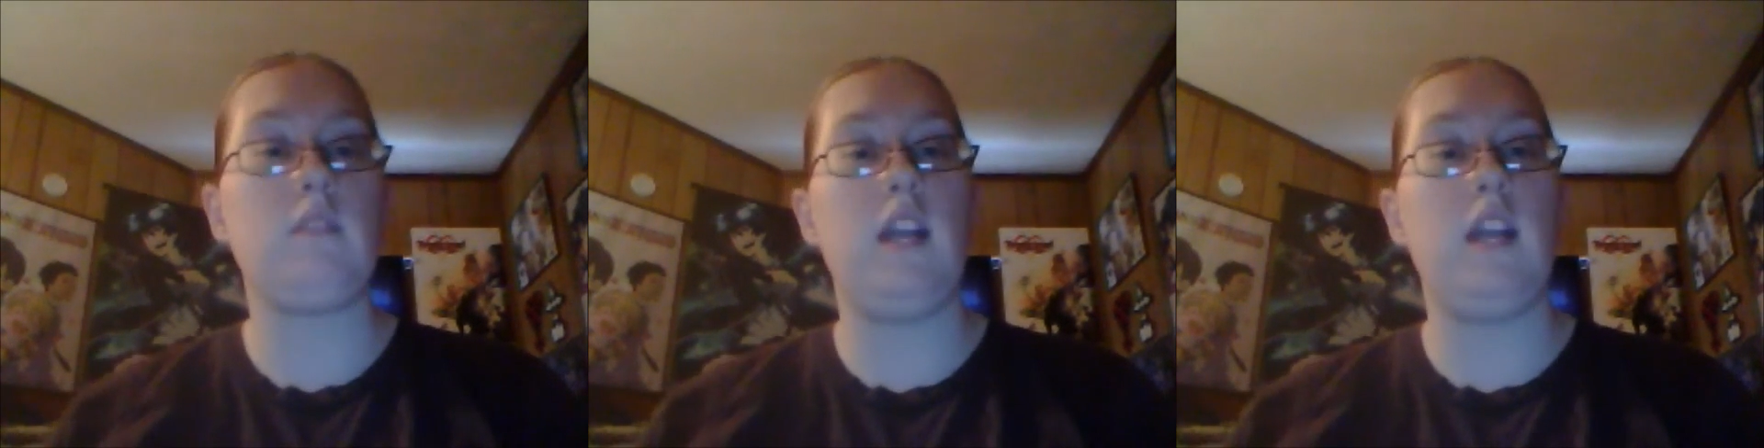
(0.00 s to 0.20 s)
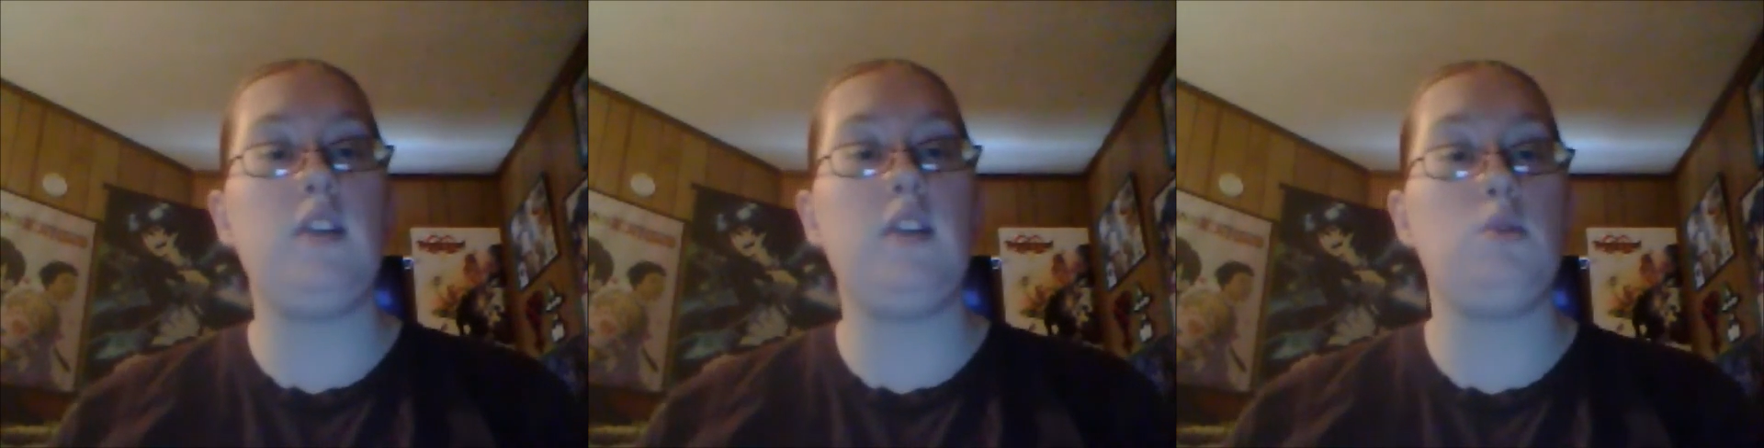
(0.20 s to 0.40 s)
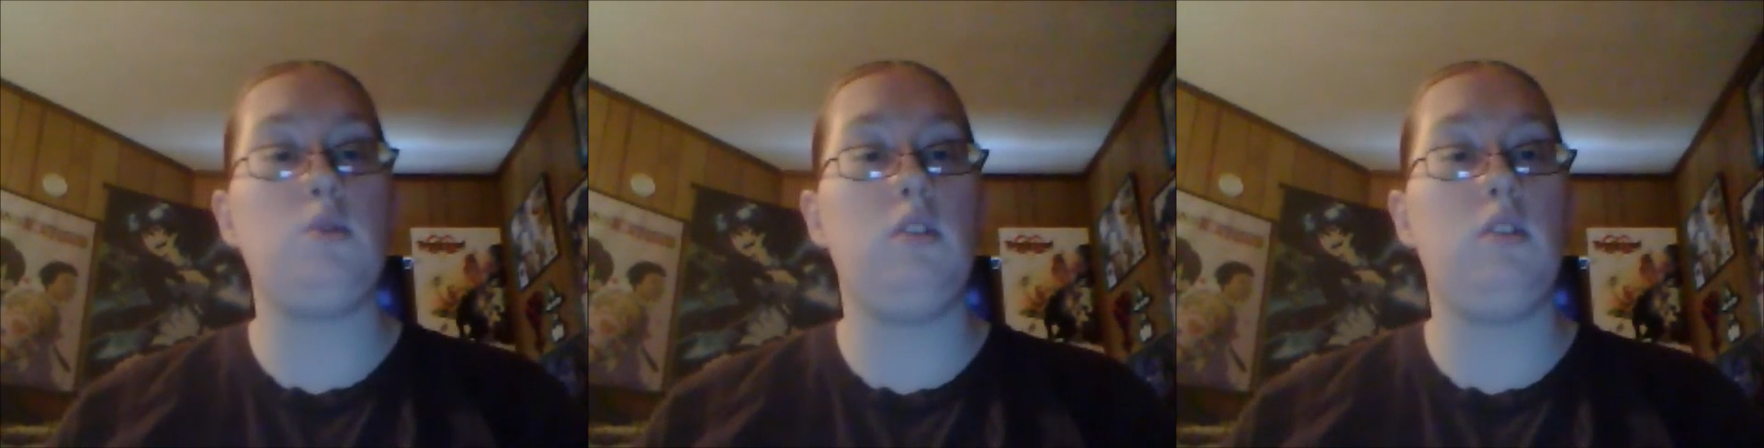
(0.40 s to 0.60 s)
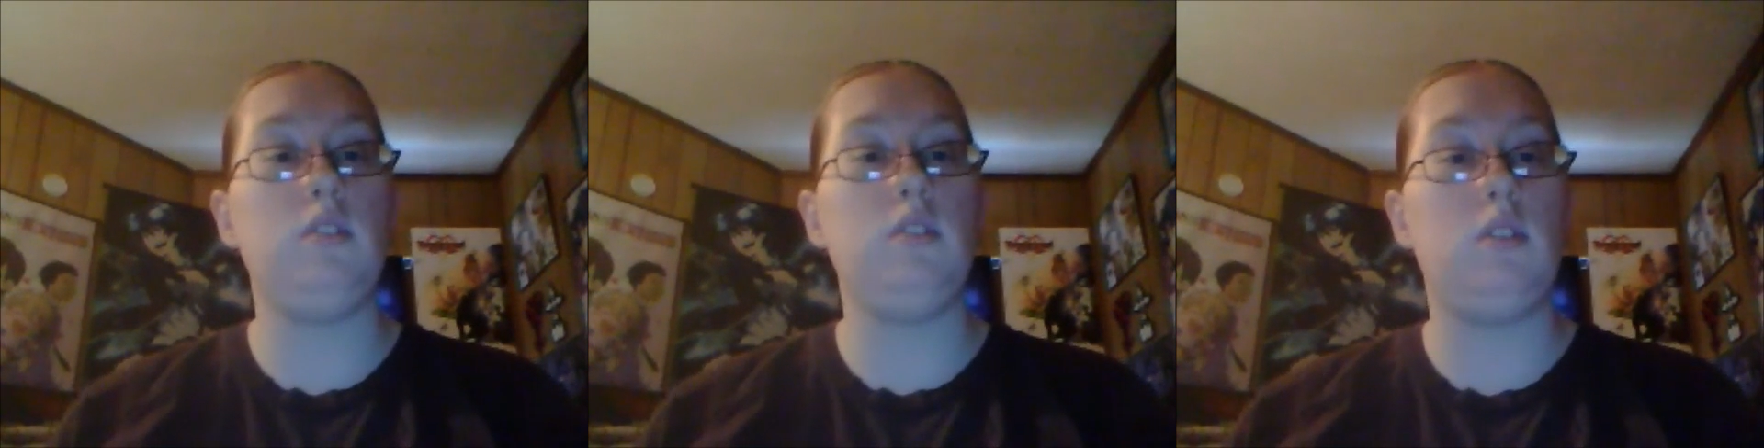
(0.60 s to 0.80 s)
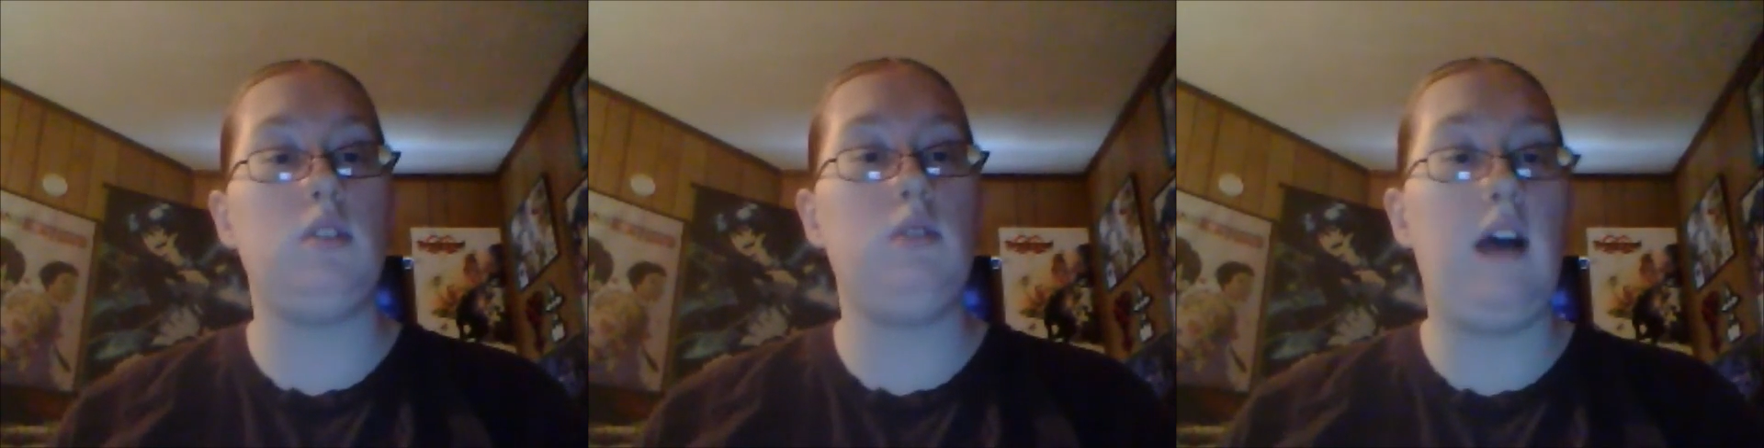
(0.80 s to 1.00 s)
As you all
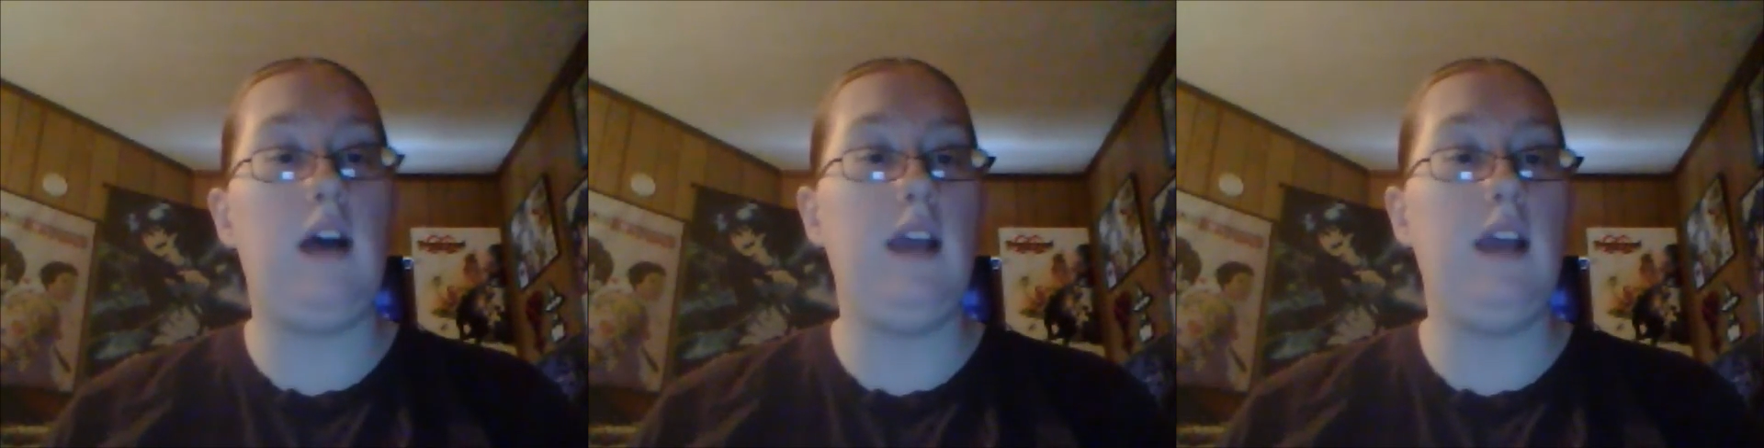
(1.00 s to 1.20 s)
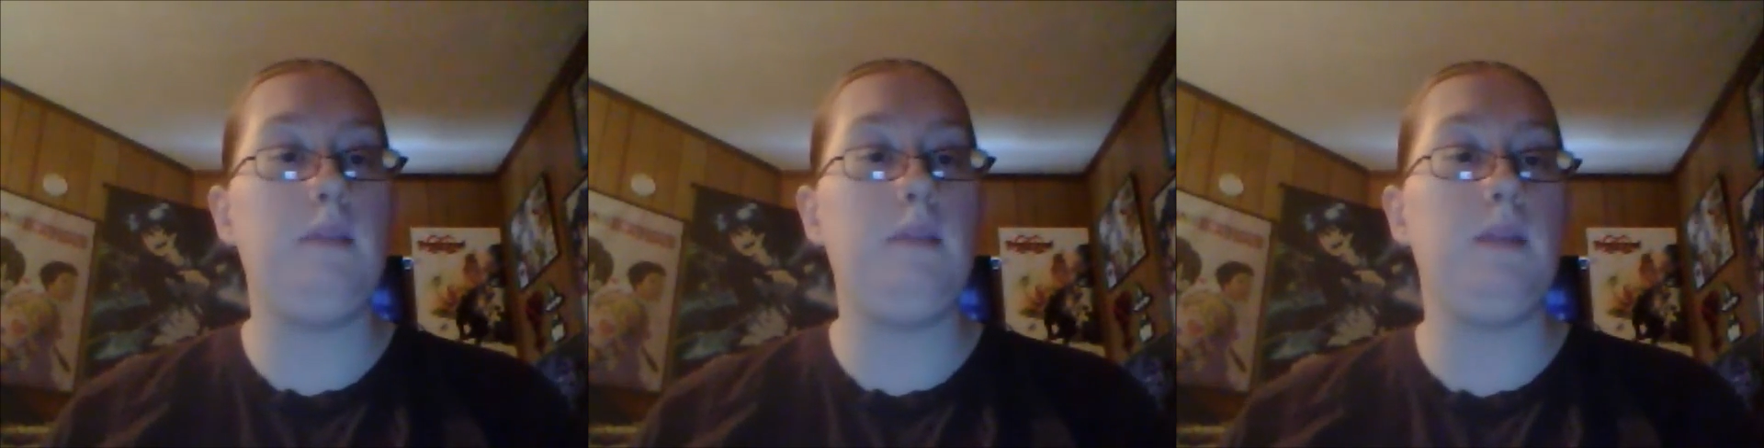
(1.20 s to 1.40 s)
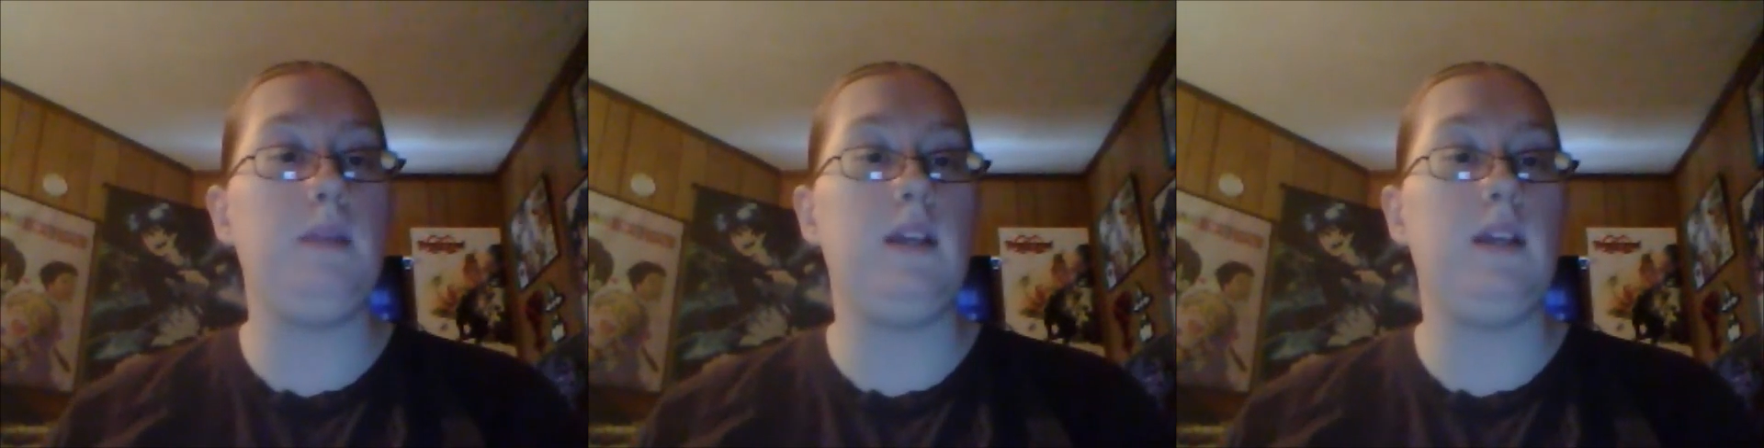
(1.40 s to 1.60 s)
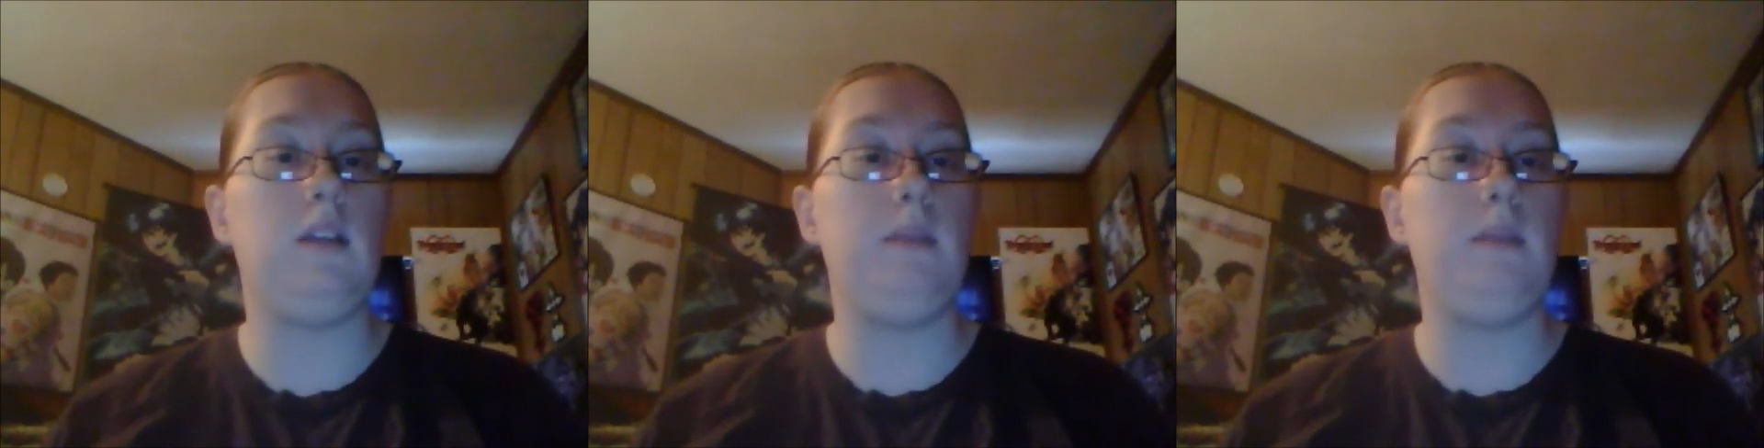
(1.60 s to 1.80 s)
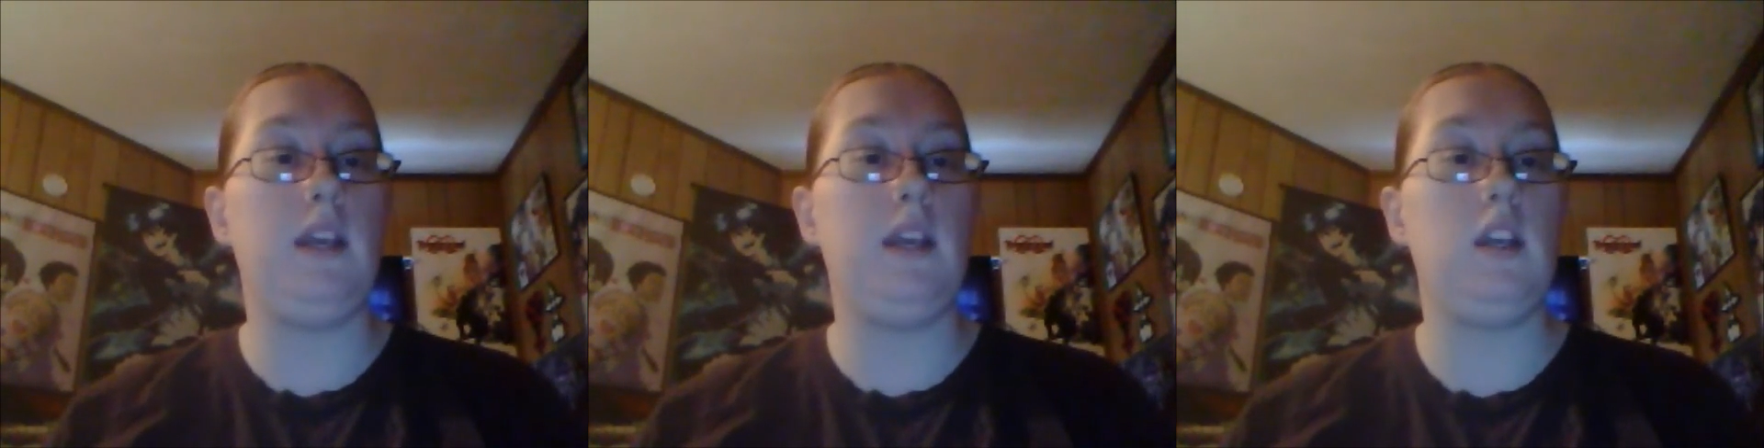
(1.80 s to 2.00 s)
know, I plan on
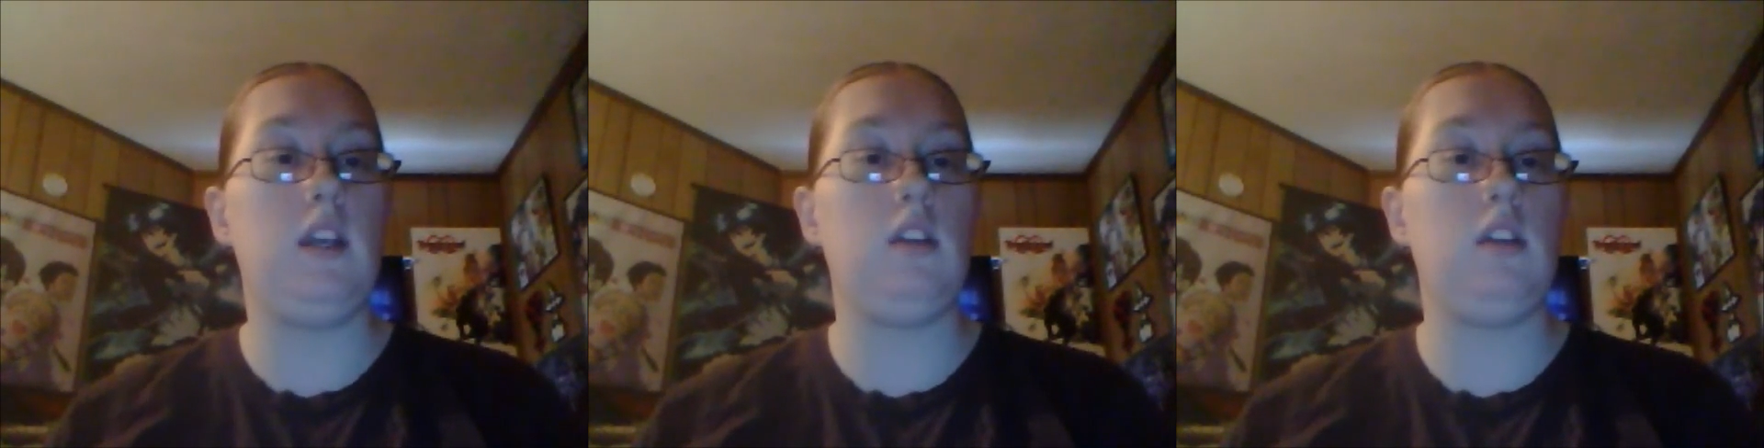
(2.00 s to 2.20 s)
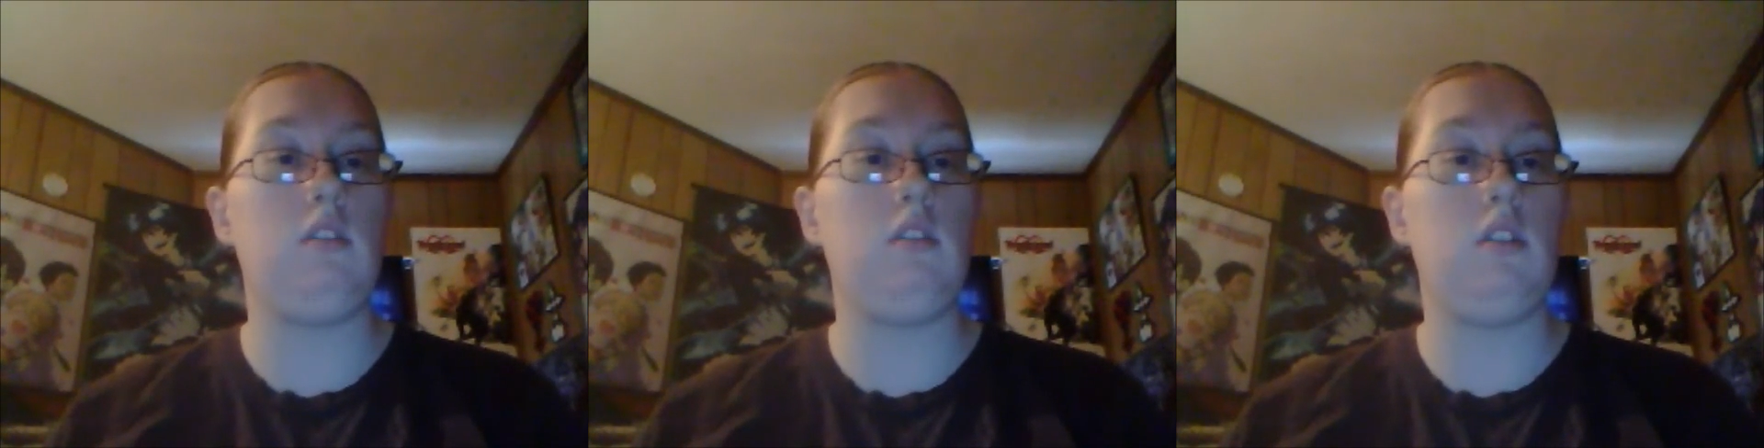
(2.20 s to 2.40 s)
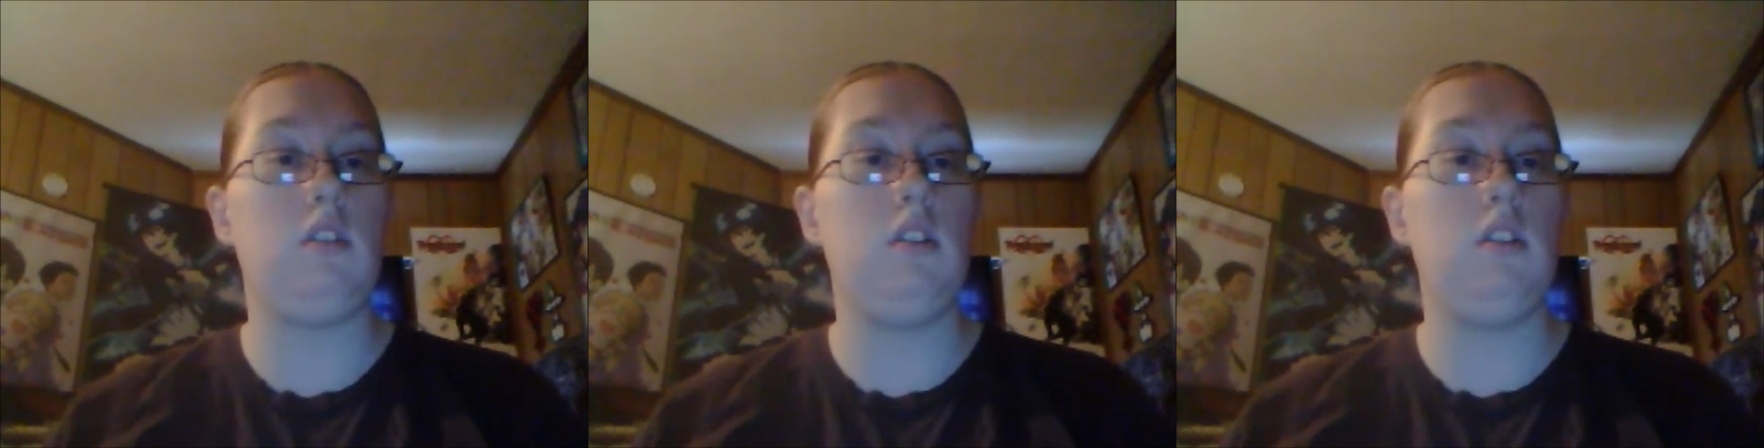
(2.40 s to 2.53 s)
making